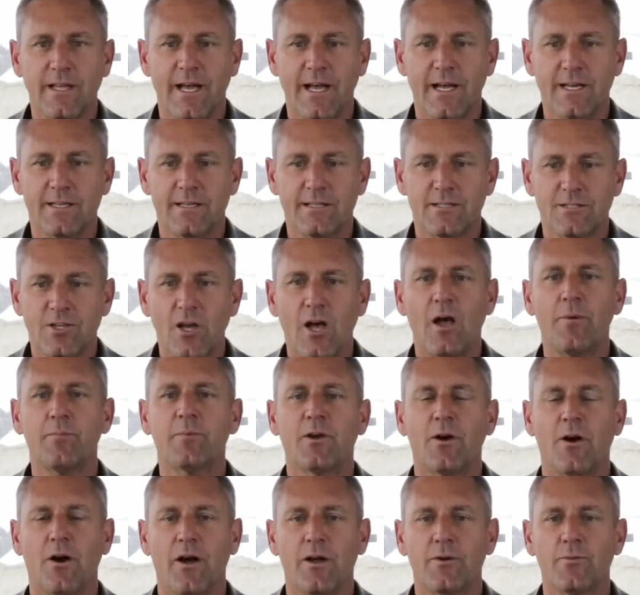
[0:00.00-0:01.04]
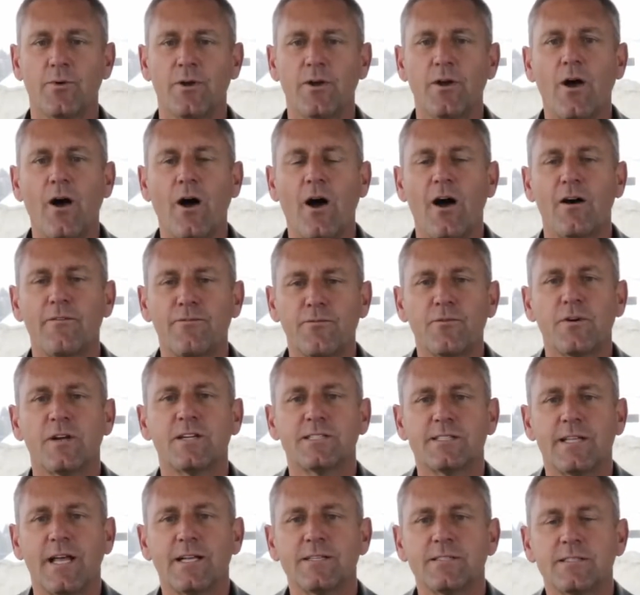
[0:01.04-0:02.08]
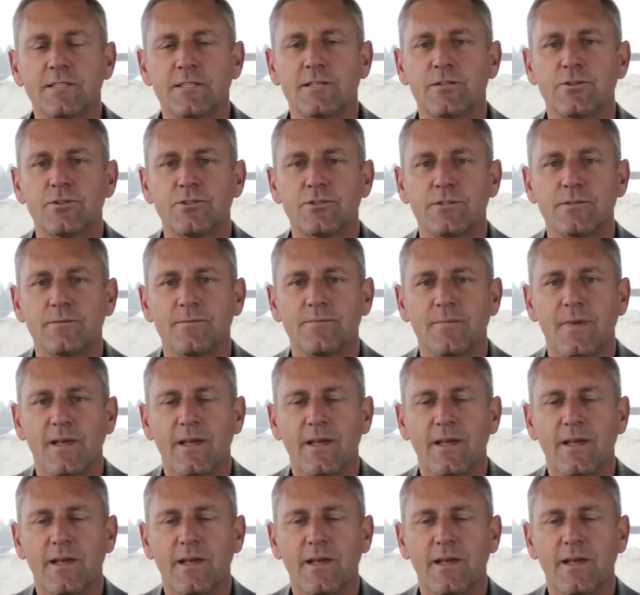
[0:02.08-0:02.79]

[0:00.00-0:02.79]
that Topcon would offer us that solution.